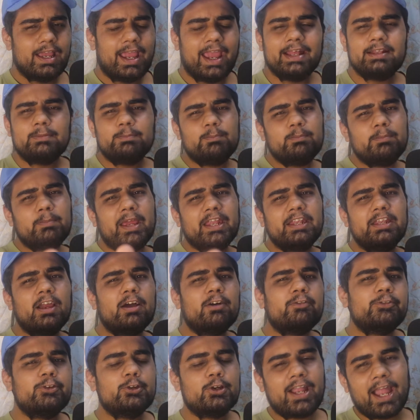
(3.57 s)
And many
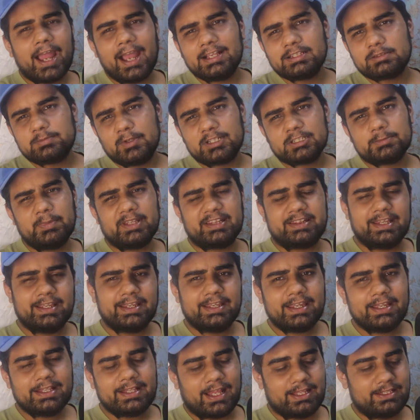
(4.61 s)
of you guys must be
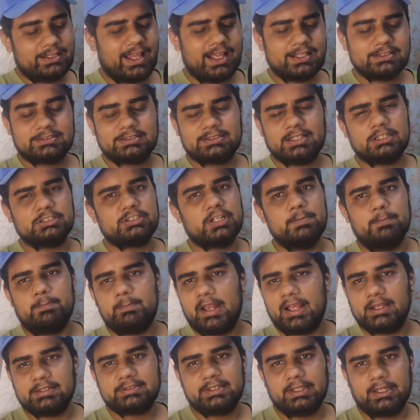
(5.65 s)
thinking that that's such a
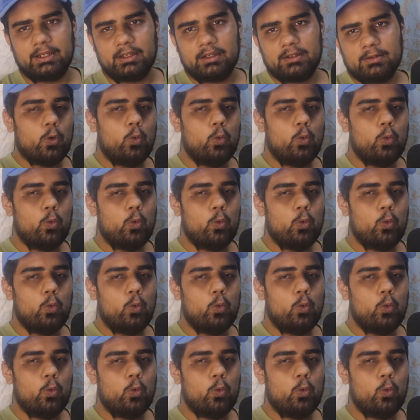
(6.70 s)
blessing.